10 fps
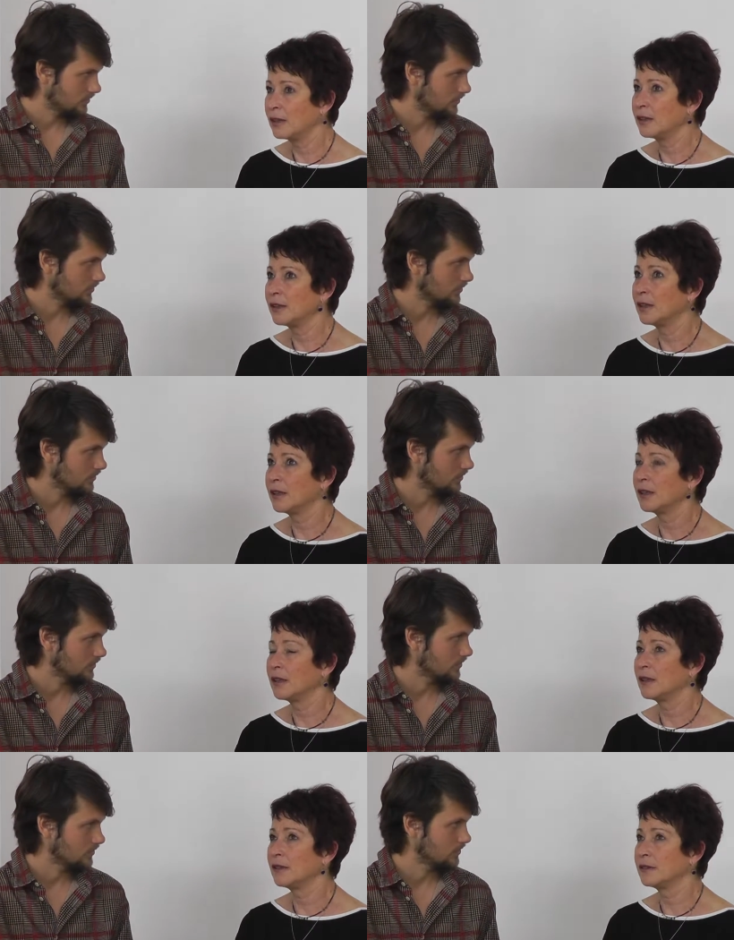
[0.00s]

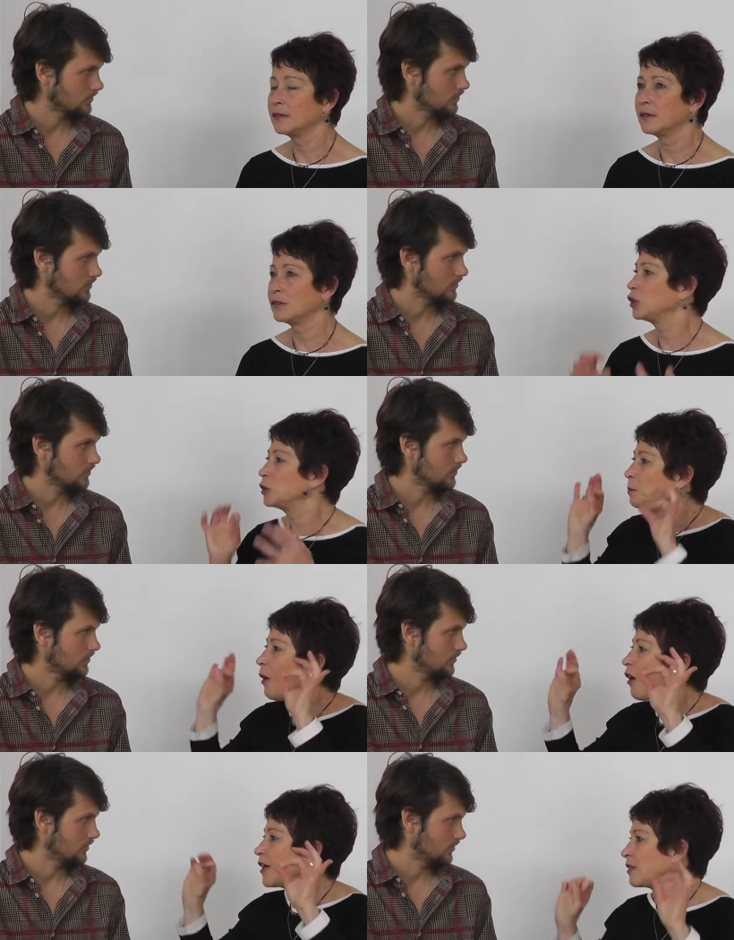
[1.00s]
Speaker 1: uh,
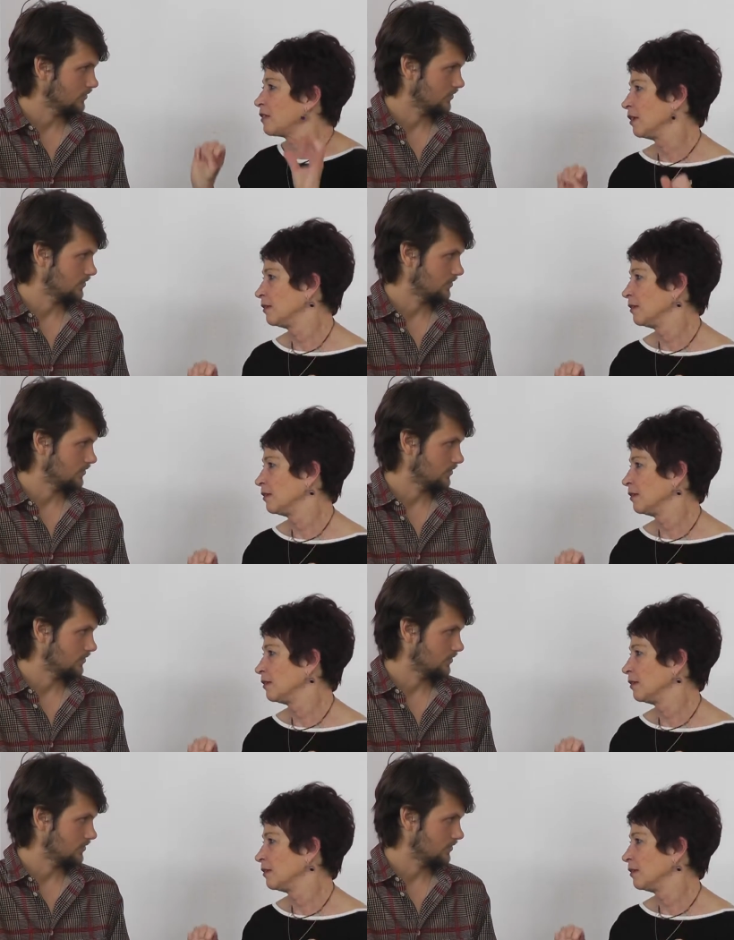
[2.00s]
sparse